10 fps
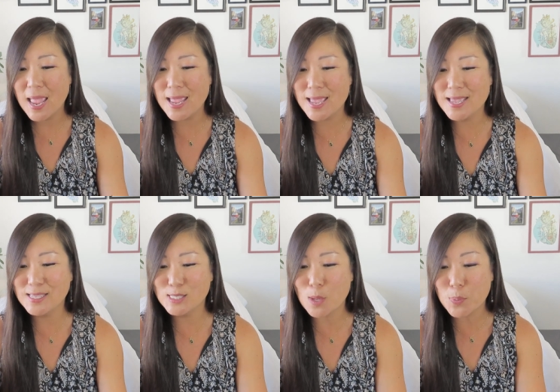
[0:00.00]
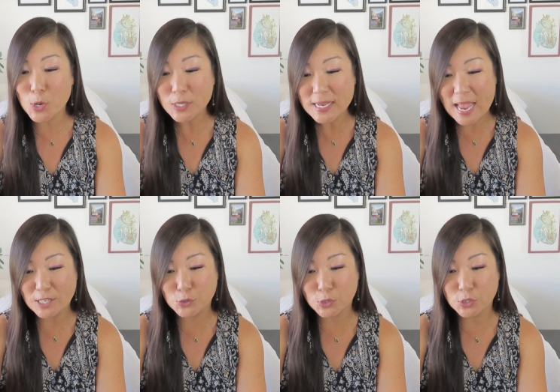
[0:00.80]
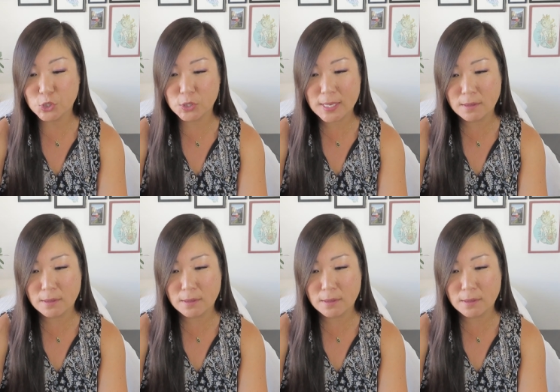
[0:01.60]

is purely natural.